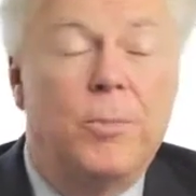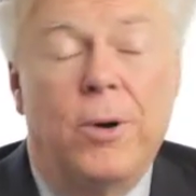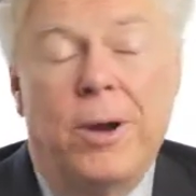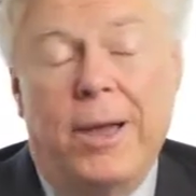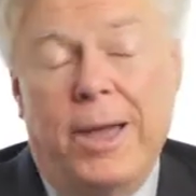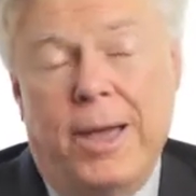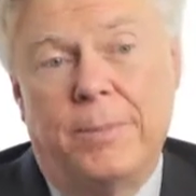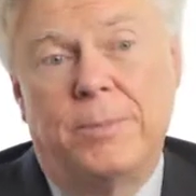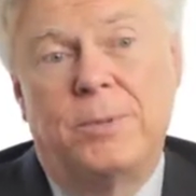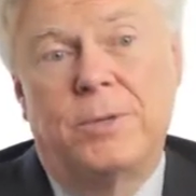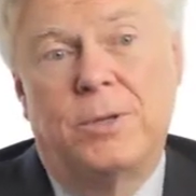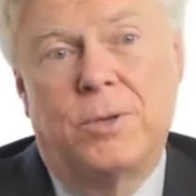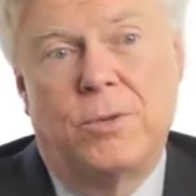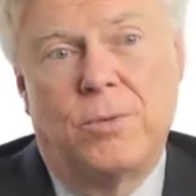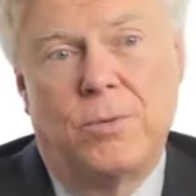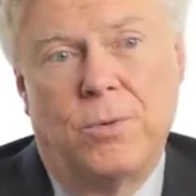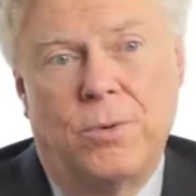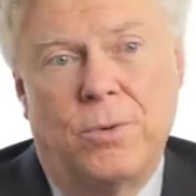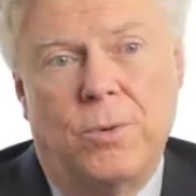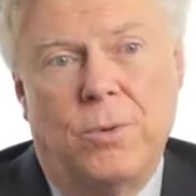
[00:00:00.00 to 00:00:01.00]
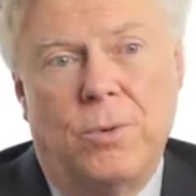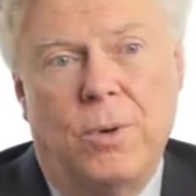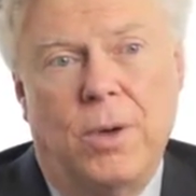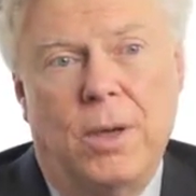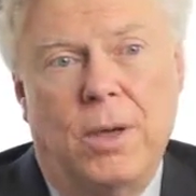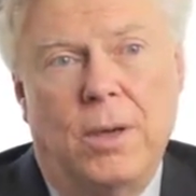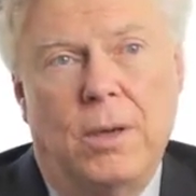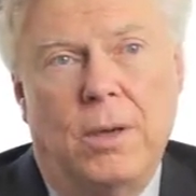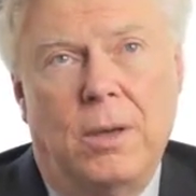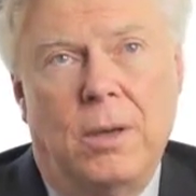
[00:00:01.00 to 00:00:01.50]
perhaps through
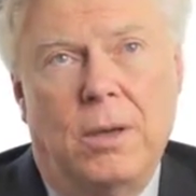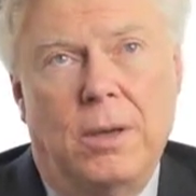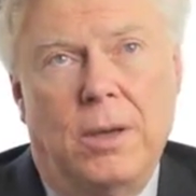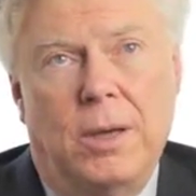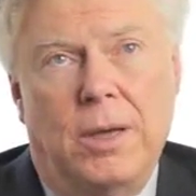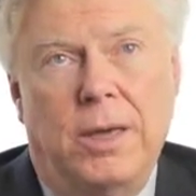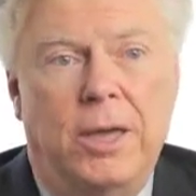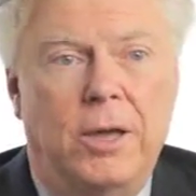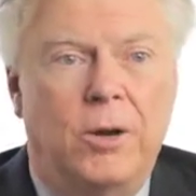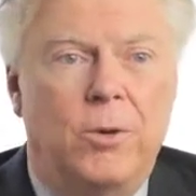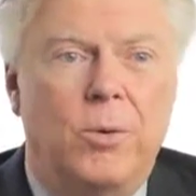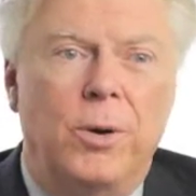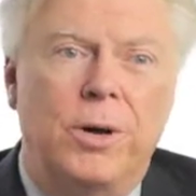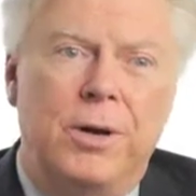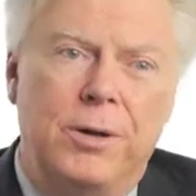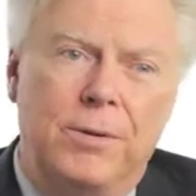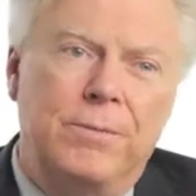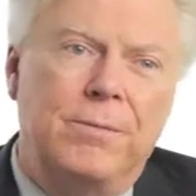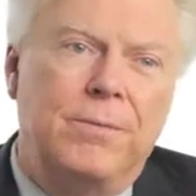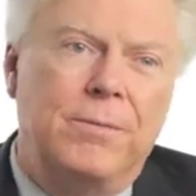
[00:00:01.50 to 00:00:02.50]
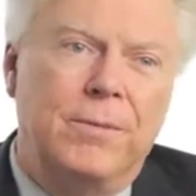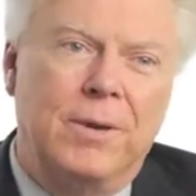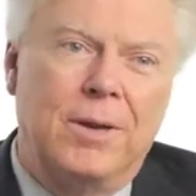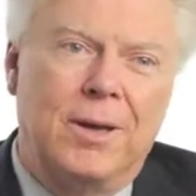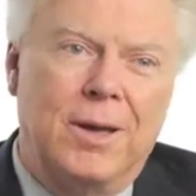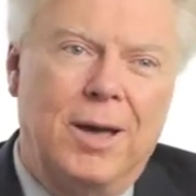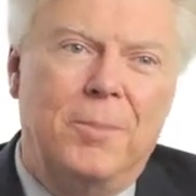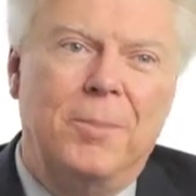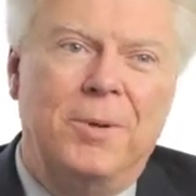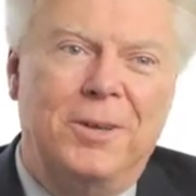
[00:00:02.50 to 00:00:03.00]
iterative
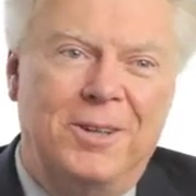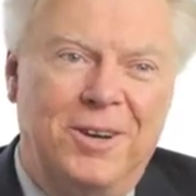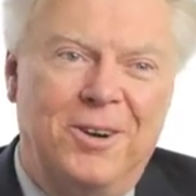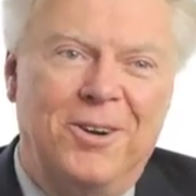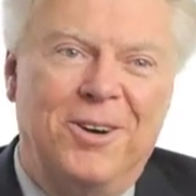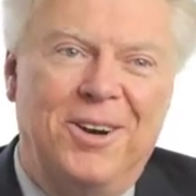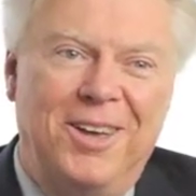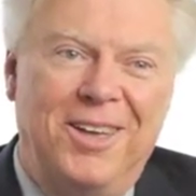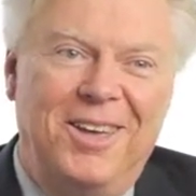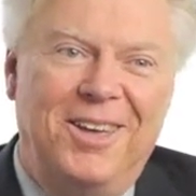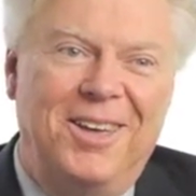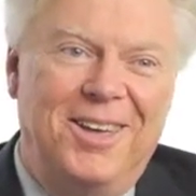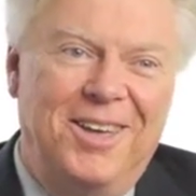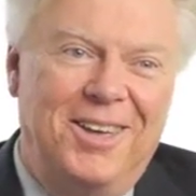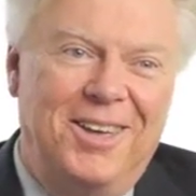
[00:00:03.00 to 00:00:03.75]
commentary,